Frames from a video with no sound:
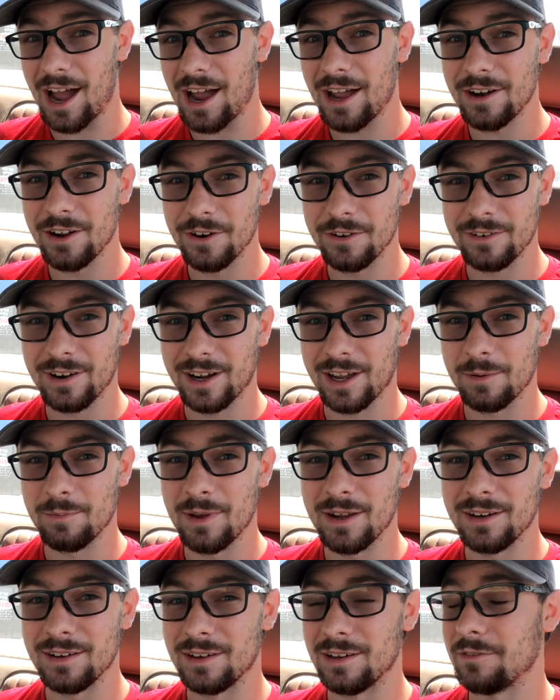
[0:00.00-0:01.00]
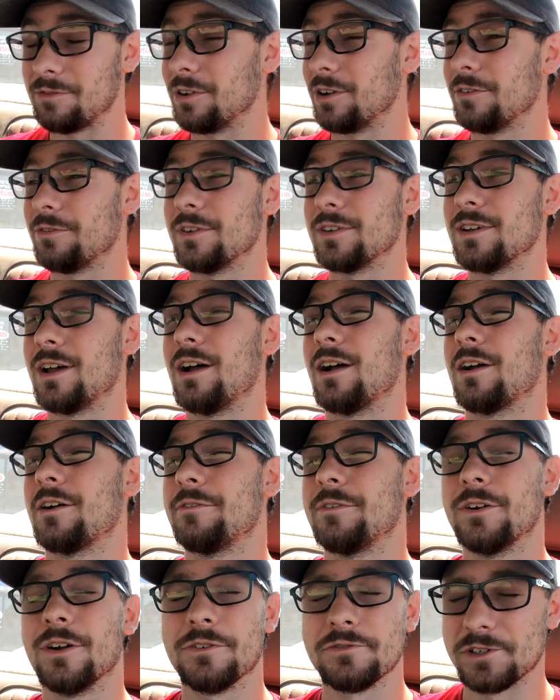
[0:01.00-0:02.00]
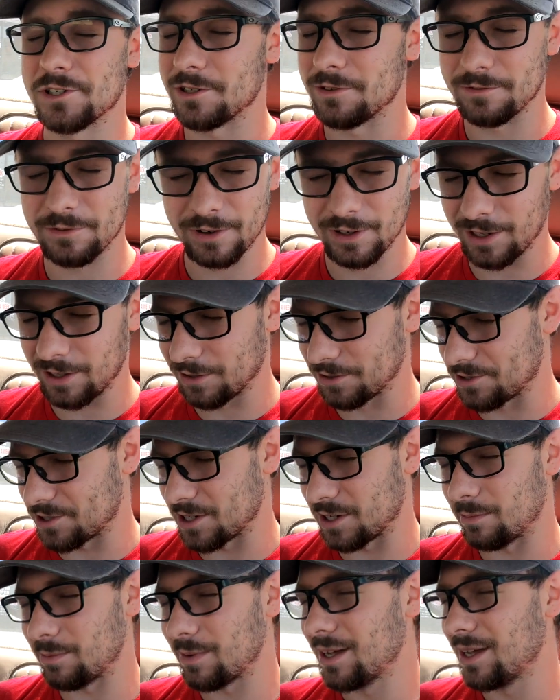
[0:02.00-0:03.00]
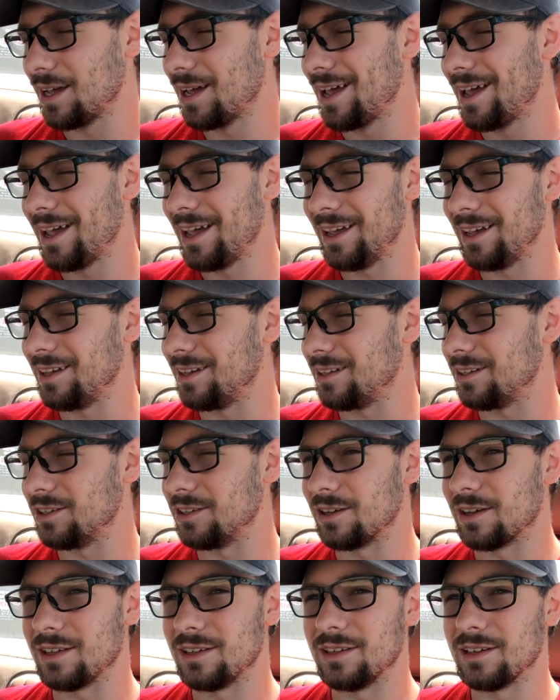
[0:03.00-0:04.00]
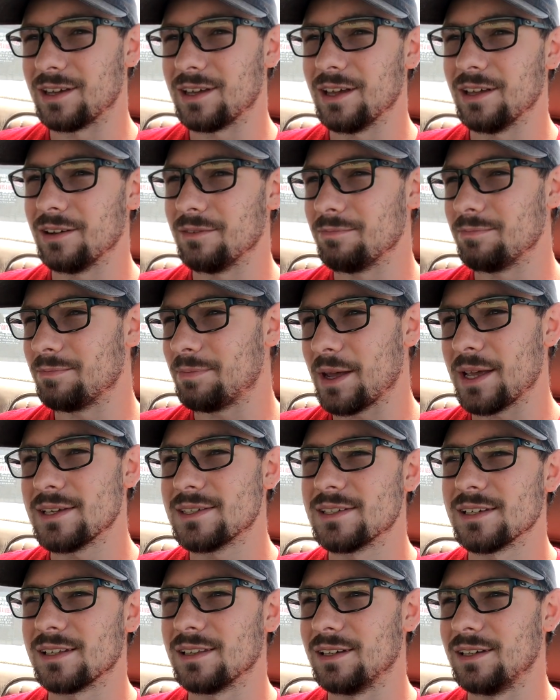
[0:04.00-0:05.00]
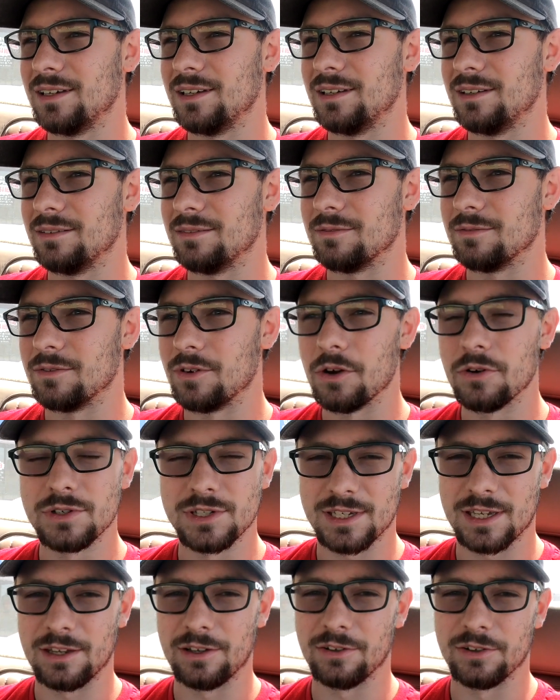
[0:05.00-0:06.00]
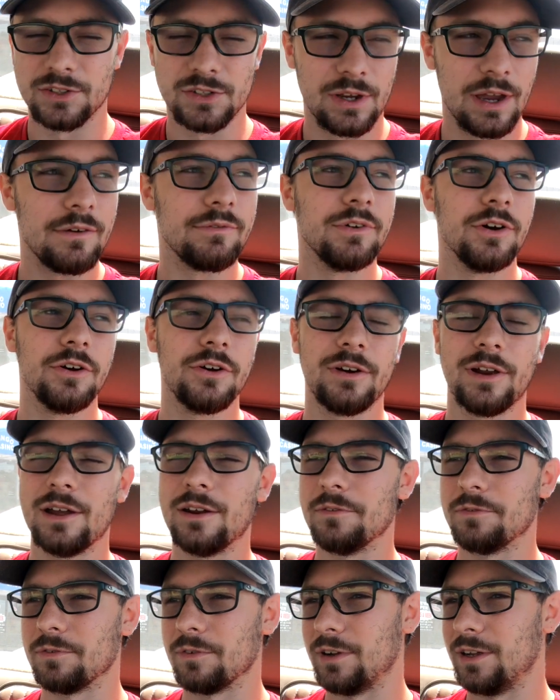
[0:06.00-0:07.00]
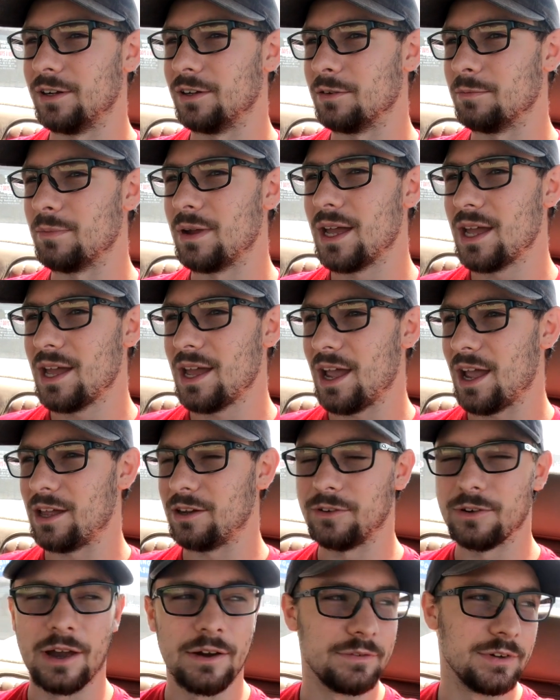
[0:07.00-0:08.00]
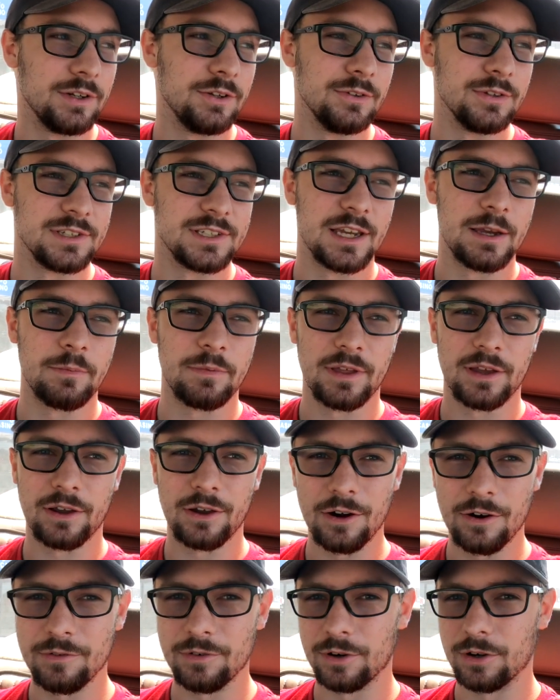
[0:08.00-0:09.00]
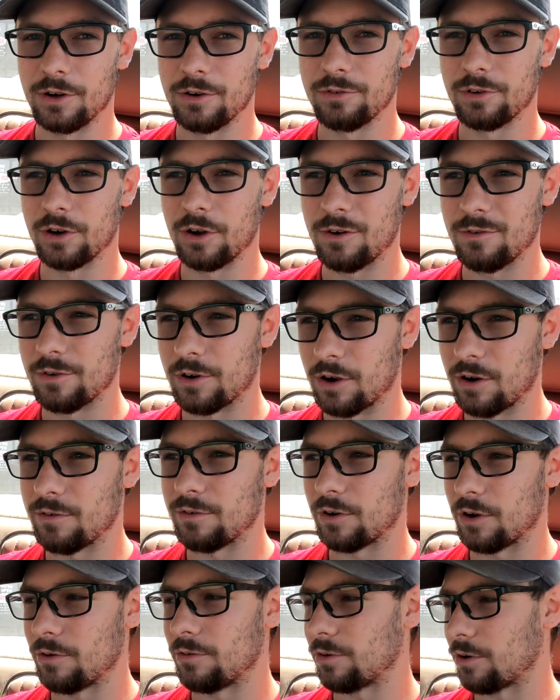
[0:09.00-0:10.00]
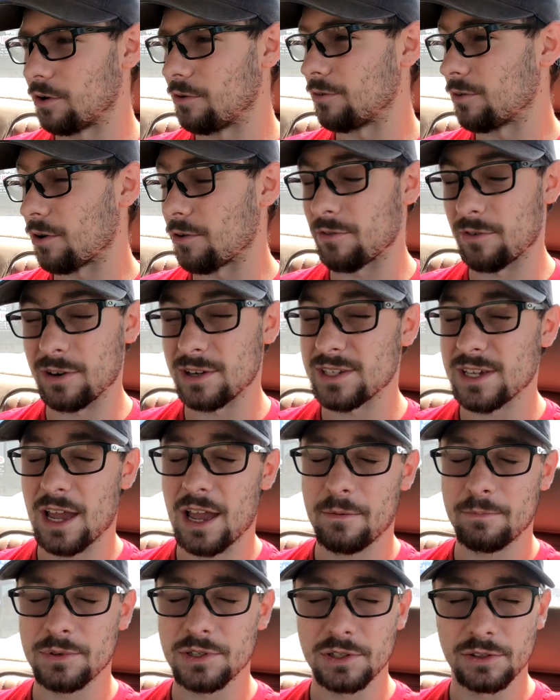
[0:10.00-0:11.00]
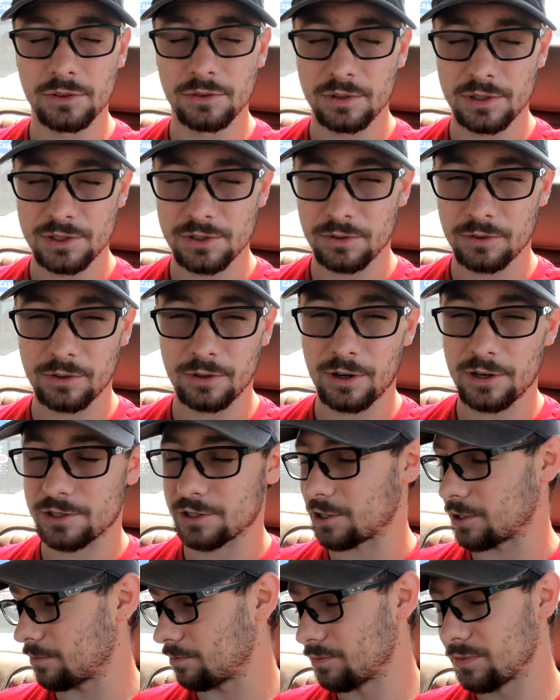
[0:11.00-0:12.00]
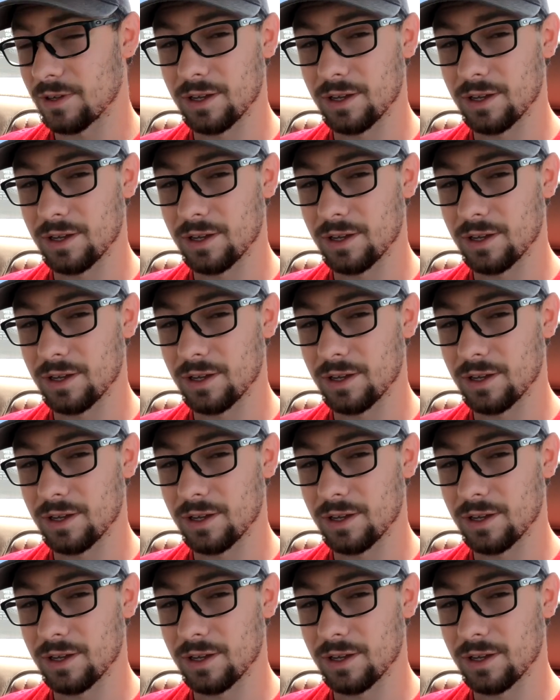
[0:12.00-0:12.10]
I don't recommend it. If you're a photographer, don't shoot for a dealership. You get basically no skills, you have no creative freedom, and you have to do the same thing over and over and over and over and over and over and over. It's absolutely soul crushing.